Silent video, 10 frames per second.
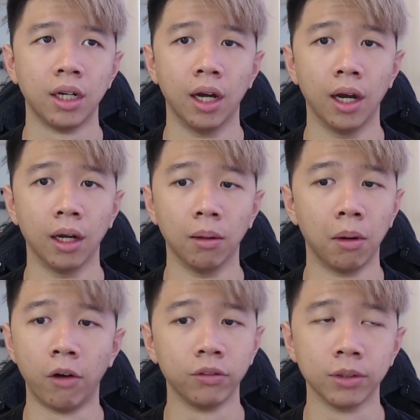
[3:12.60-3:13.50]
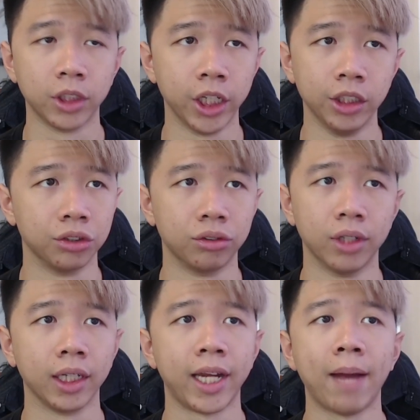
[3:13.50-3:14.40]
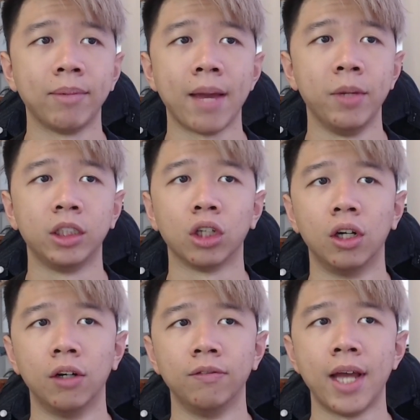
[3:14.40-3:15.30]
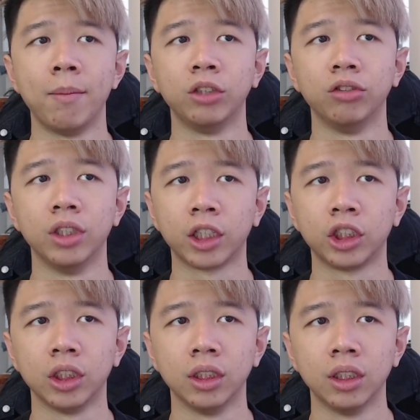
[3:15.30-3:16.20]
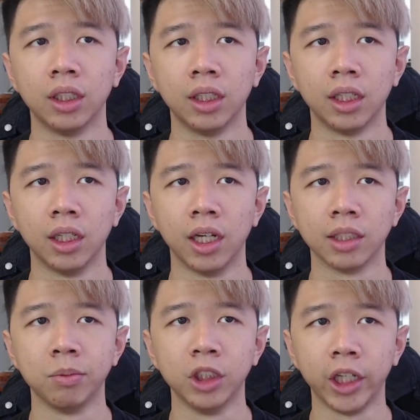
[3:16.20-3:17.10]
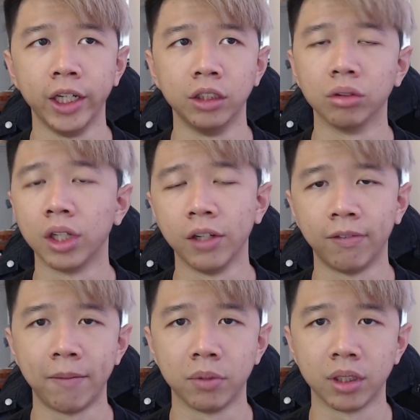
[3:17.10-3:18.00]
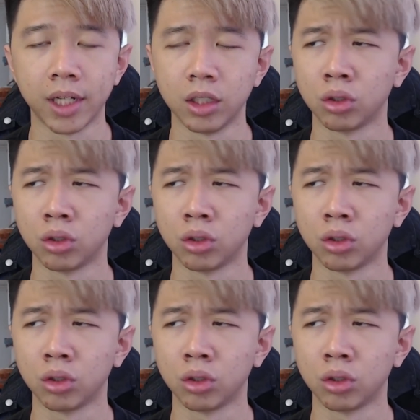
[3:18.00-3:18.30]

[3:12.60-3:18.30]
of the changes, right? Cap damage of damage reduction has been changed to 35%.